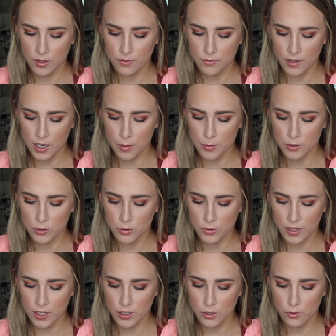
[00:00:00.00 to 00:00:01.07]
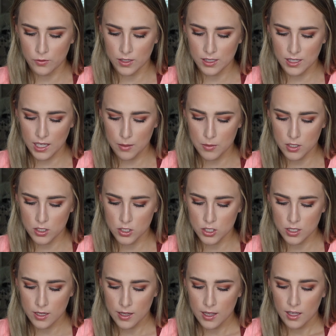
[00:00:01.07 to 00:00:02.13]
environmental, and UV
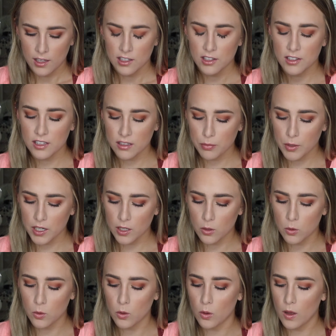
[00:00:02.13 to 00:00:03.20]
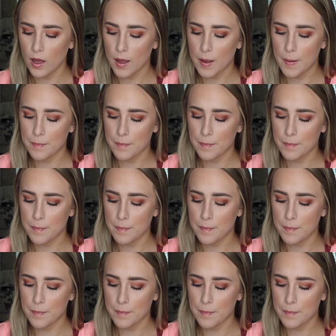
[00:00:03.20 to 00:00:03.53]
damage. So this is pretty cool.